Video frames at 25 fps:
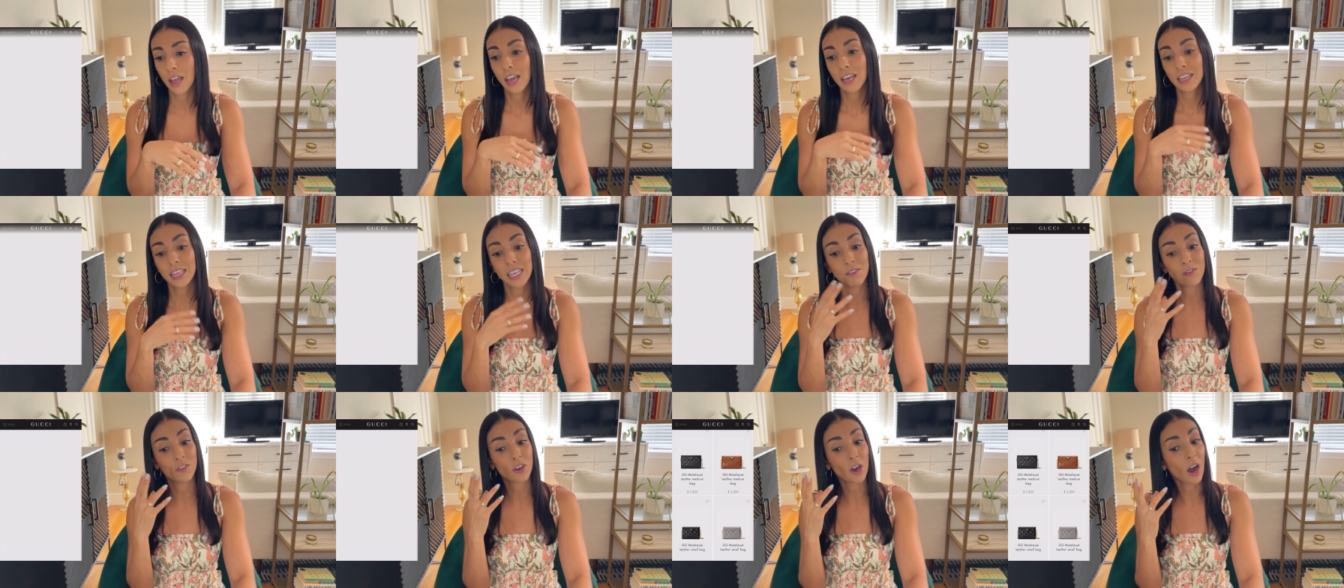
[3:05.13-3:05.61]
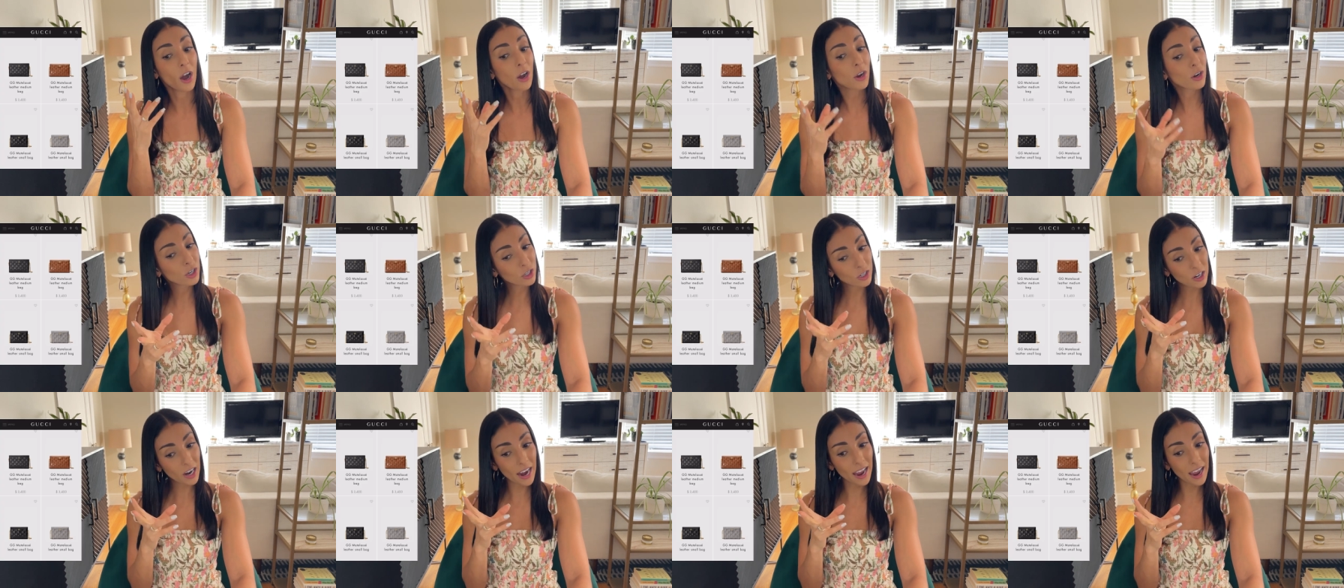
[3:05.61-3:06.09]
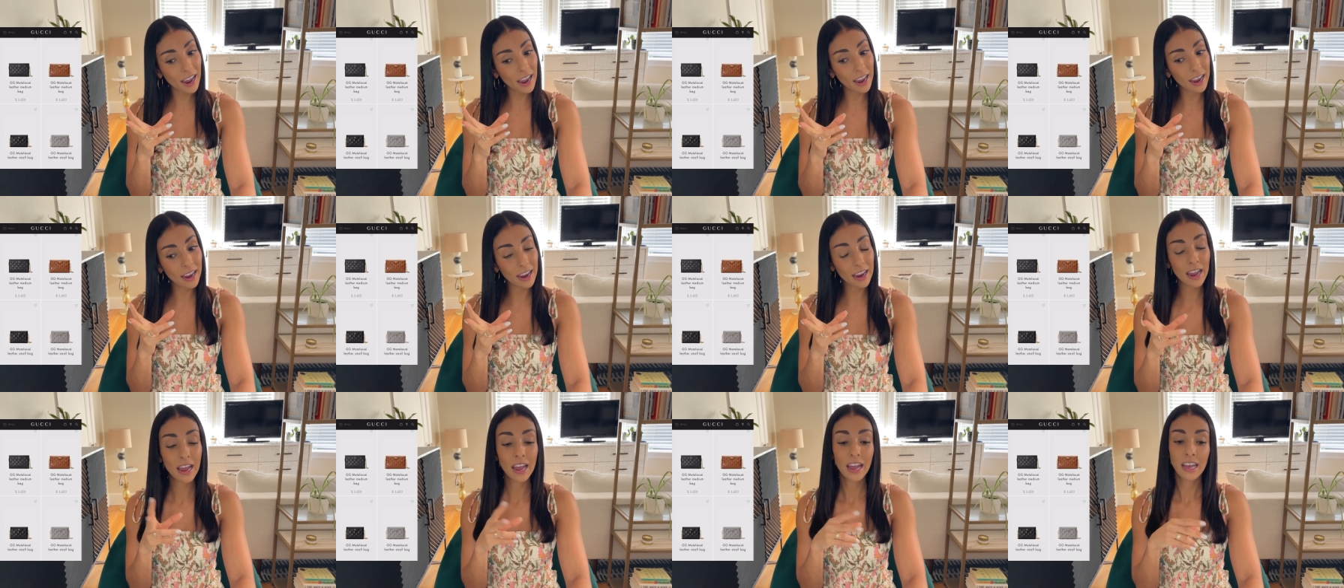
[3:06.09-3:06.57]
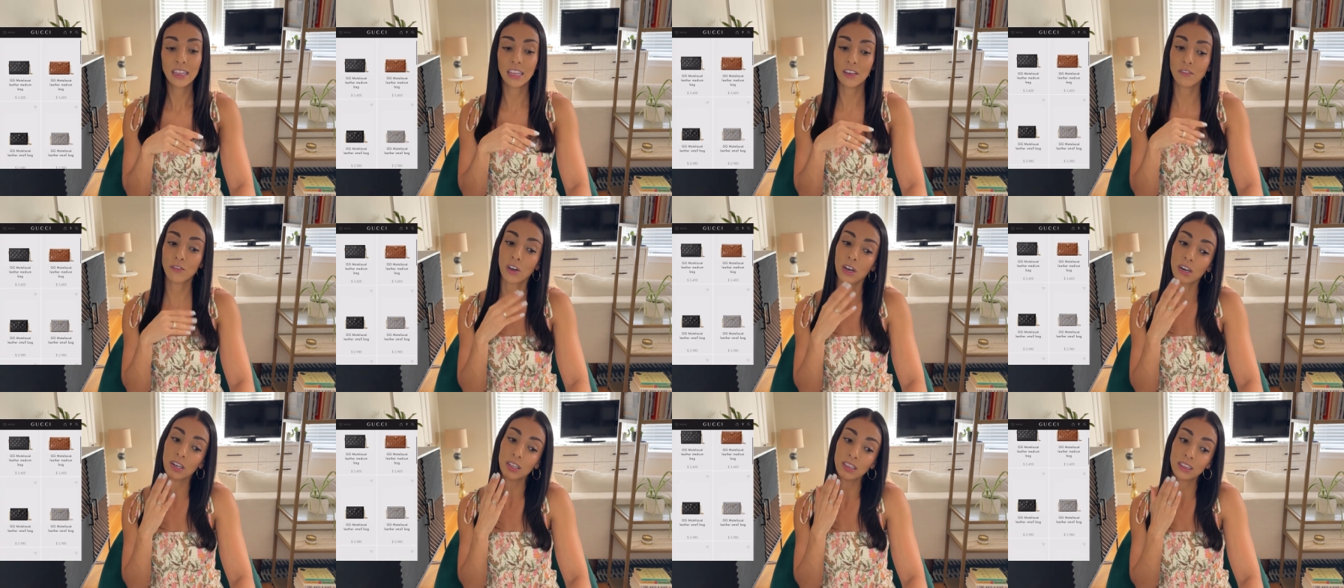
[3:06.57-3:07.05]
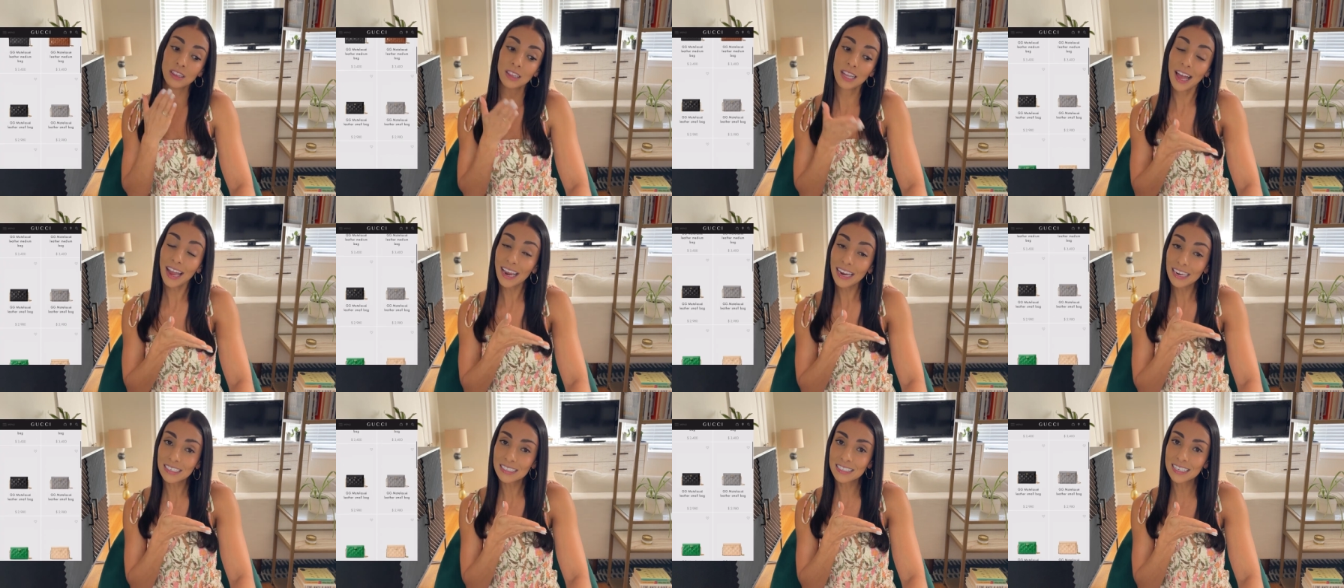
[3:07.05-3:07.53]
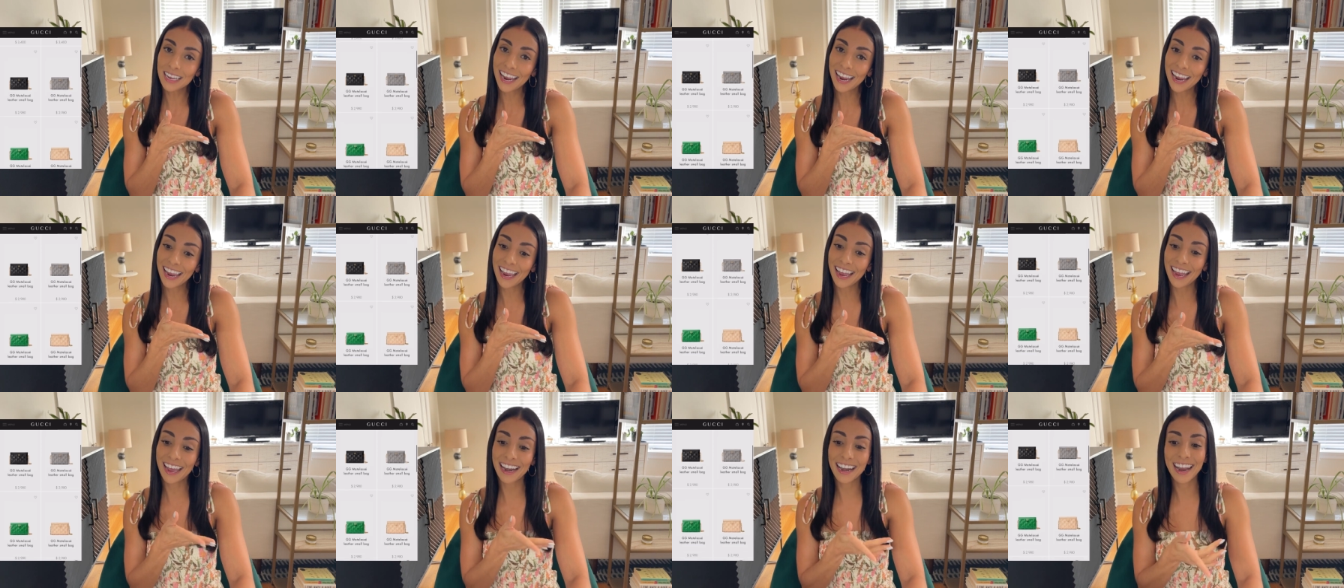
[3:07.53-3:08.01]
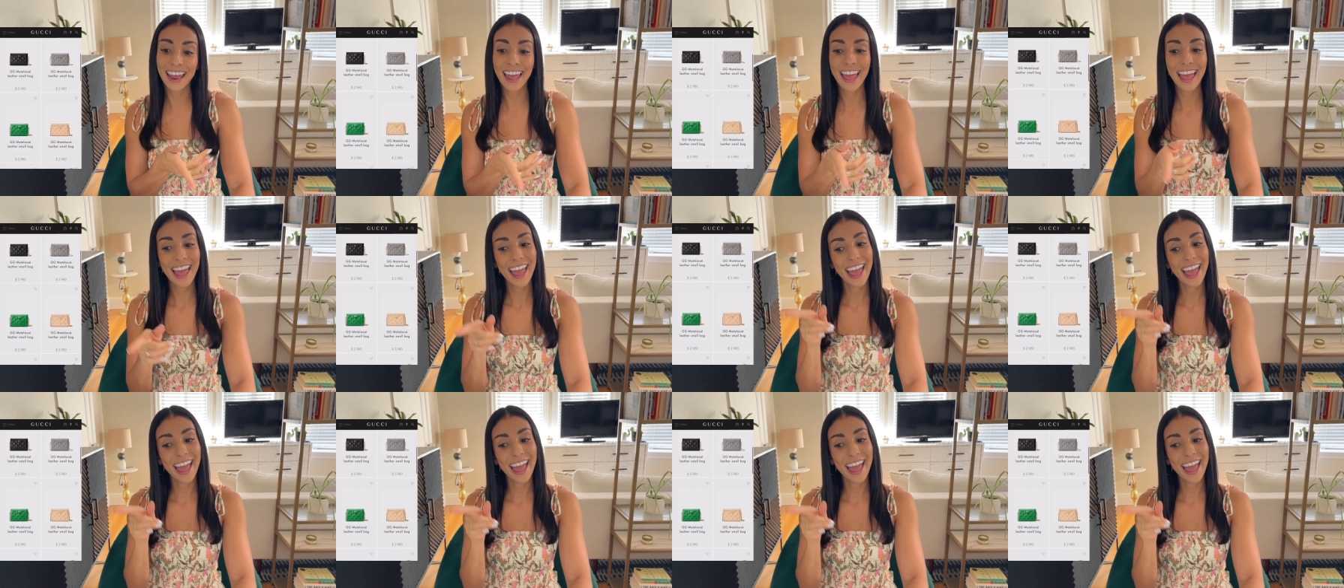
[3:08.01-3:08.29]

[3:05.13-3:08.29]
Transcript: They've got gray, they've got a light tan,